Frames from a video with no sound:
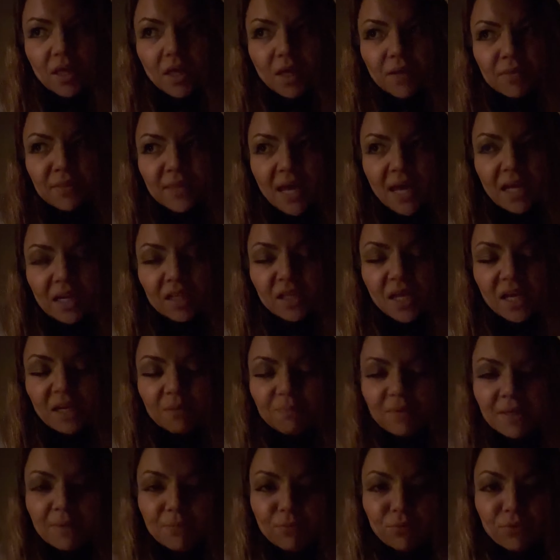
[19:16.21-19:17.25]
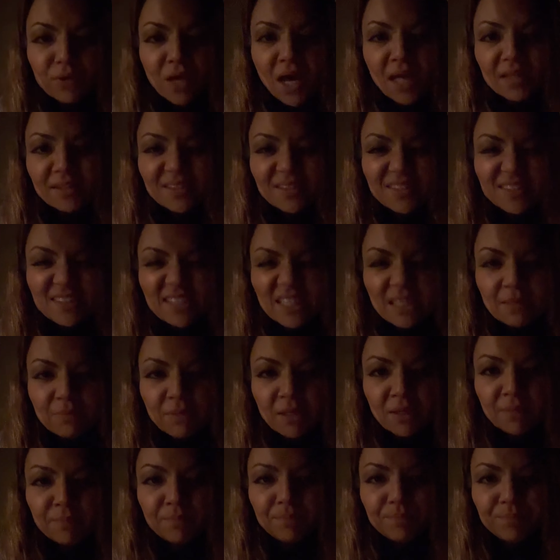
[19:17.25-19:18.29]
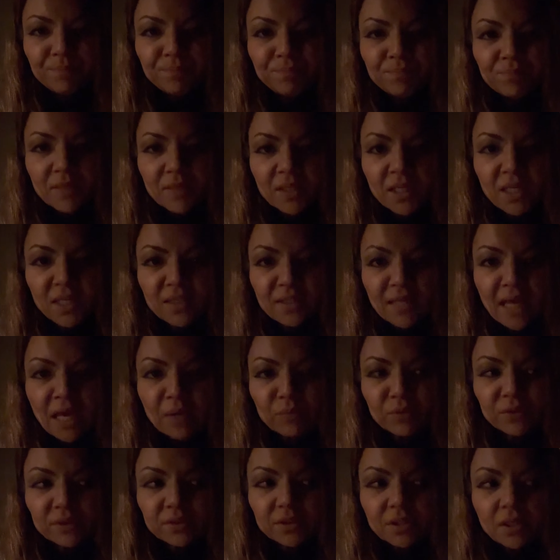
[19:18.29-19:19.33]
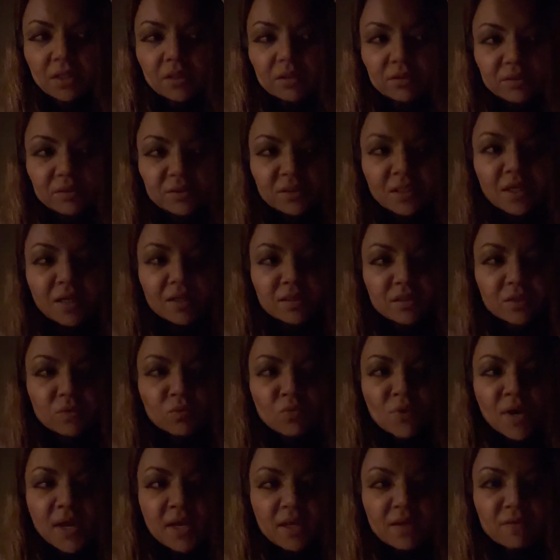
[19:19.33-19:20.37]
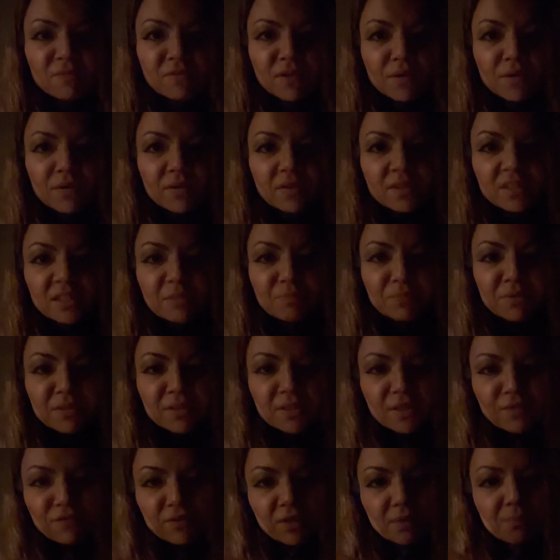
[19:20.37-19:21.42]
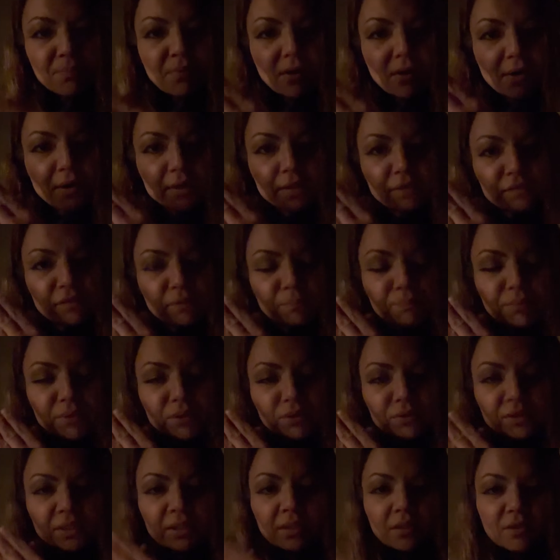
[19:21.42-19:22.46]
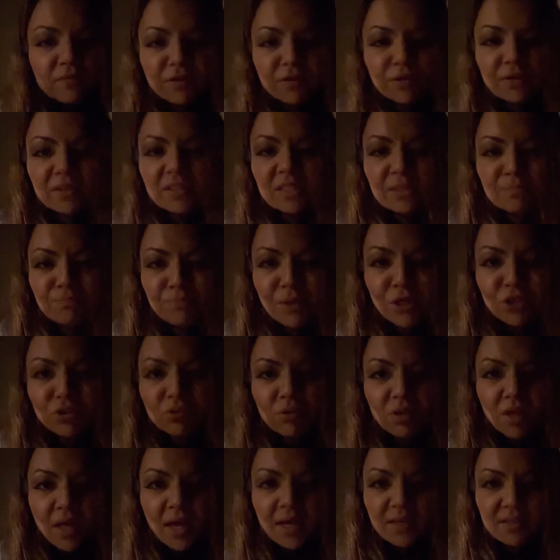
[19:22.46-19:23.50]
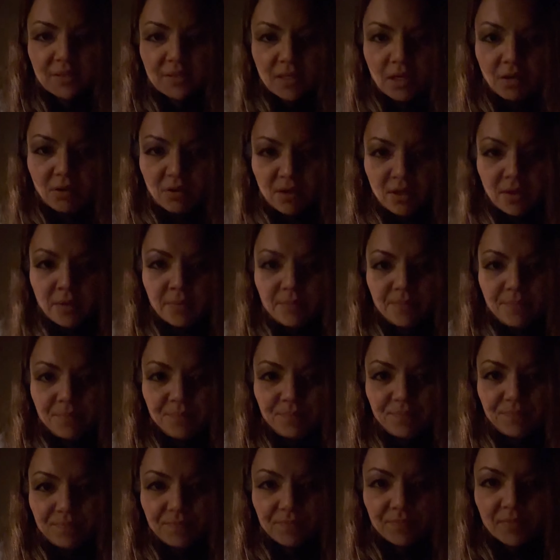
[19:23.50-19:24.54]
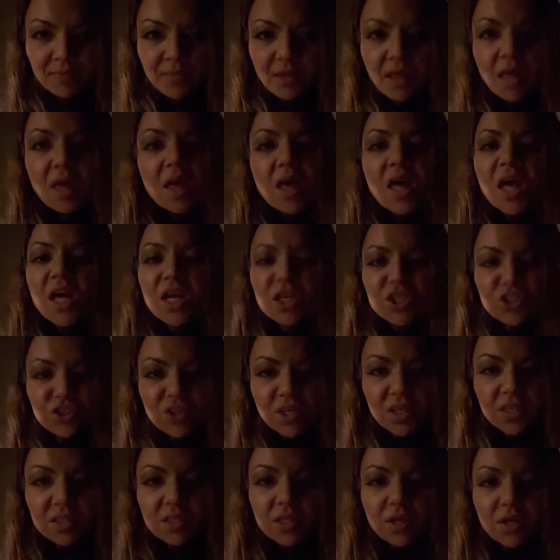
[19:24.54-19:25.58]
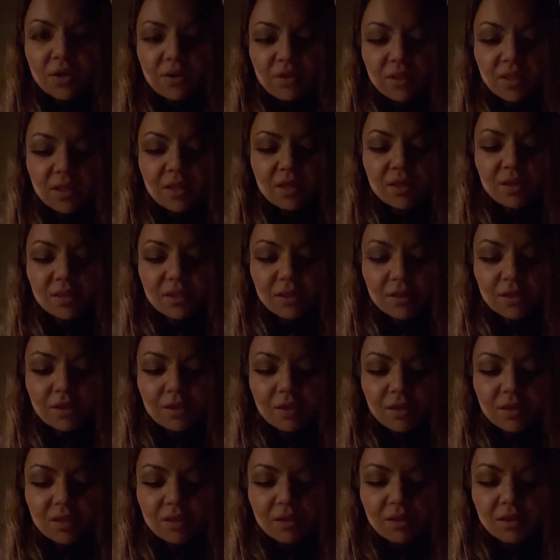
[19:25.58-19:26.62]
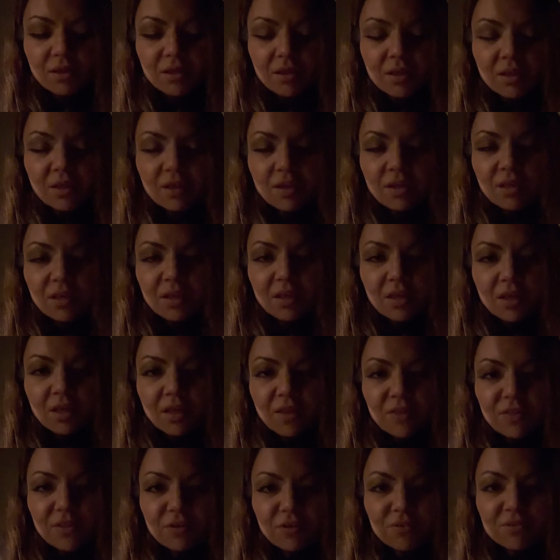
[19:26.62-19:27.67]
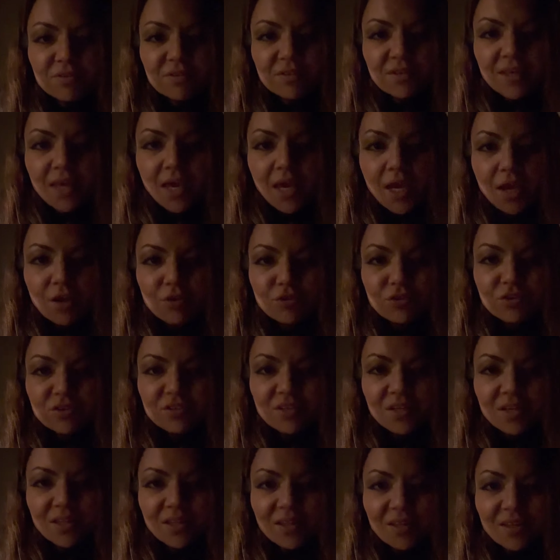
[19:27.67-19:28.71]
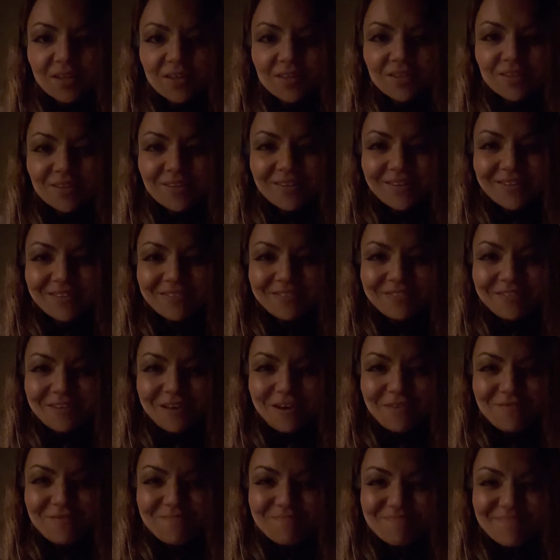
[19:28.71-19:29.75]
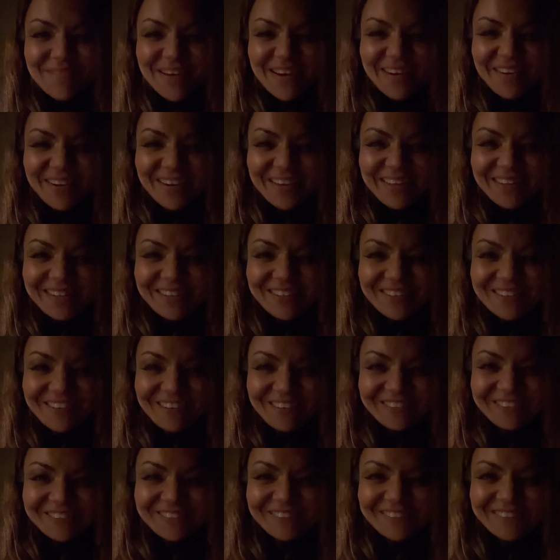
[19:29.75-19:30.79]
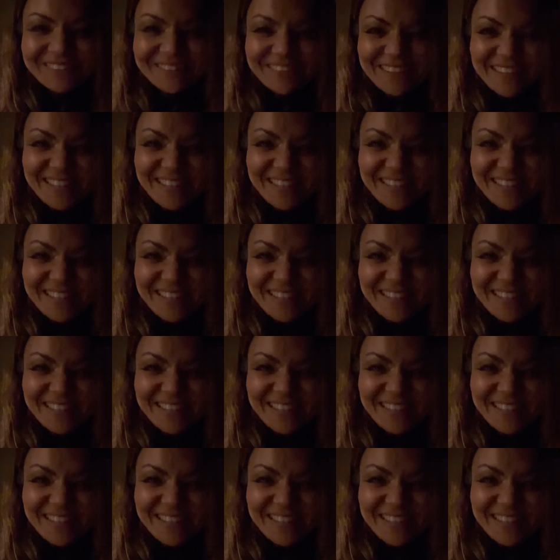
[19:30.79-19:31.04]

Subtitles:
not a lot of people got to see me because I was tucked away in a very specific part of a building, a very specialized area. Just know this, they're scared shitless of American soldiers.